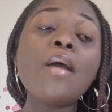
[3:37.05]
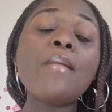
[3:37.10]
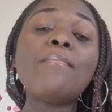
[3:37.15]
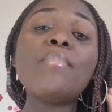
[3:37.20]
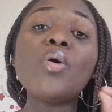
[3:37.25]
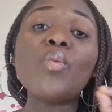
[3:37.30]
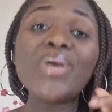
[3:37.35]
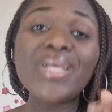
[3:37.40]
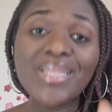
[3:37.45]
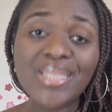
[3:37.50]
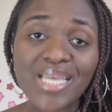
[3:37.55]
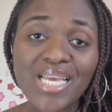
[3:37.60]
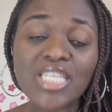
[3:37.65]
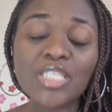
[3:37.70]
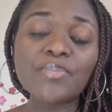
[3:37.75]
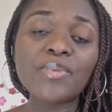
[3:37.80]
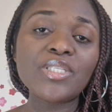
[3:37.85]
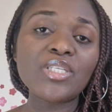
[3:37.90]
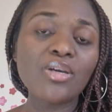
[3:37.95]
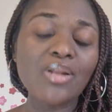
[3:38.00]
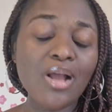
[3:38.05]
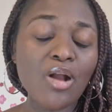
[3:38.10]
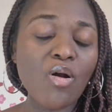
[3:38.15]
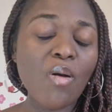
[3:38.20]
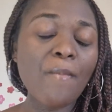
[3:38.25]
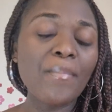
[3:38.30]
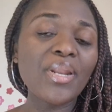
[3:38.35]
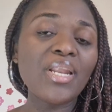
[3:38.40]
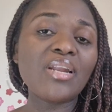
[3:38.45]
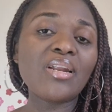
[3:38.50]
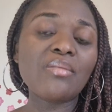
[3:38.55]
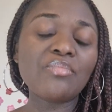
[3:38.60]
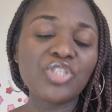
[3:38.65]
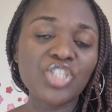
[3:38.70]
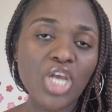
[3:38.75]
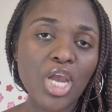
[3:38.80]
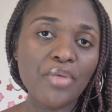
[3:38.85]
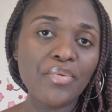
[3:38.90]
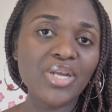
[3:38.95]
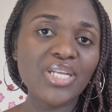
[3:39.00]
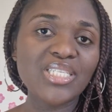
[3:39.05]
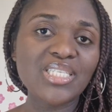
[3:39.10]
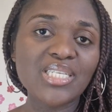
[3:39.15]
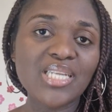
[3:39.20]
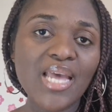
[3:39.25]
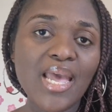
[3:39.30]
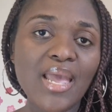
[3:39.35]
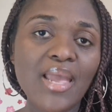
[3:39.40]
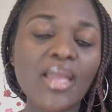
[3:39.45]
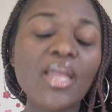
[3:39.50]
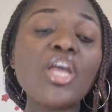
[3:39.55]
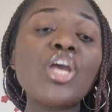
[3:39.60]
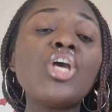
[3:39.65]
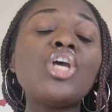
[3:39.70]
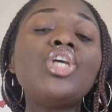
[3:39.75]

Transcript: But with this particular company that I'm sharing today,